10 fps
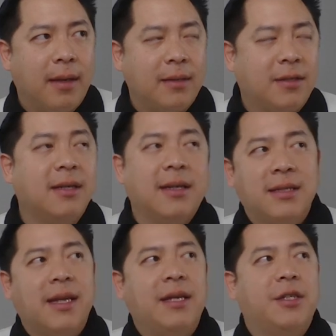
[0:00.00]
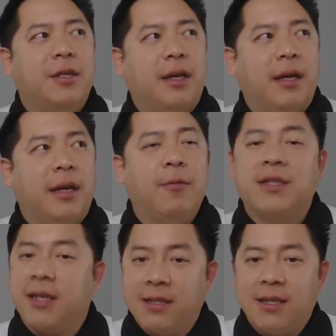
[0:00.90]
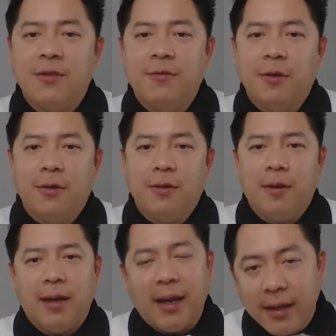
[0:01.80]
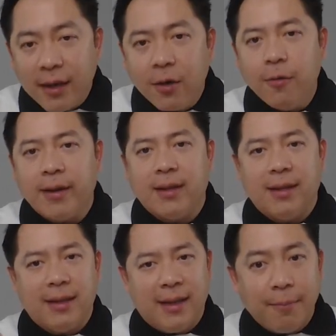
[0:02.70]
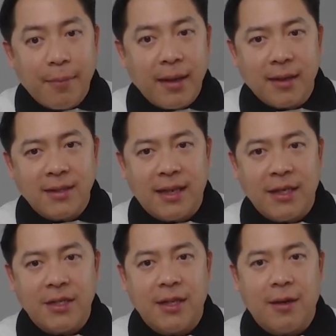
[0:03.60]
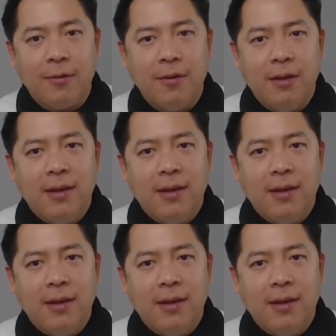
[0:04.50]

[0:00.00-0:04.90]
certain stage, he was successful. And he grew it in a bigger stage now.